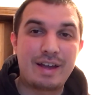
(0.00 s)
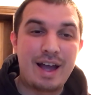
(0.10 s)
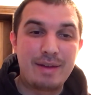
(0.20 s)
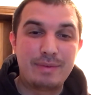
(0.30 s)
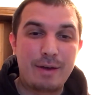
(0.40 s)

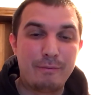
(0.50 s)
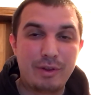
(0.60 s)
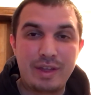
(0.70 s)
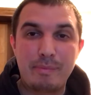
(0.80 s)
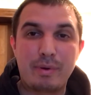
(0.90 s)
I
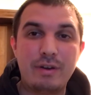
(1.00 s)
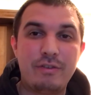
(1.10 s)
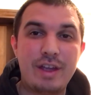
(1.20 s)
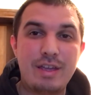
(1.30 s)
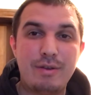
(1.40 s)
really
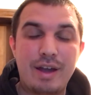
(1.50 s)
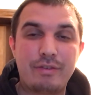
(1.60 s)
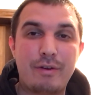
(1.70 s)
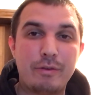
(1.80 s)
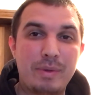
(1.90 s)
appreciate you
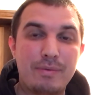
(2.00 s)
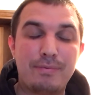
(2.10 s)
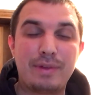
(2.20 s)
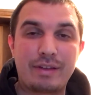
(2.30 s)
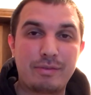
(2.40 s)
guys always being
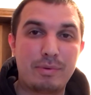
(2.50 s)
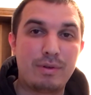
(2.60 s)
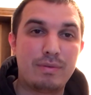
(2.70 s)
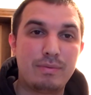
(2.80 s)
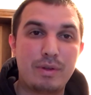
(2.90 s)
flexible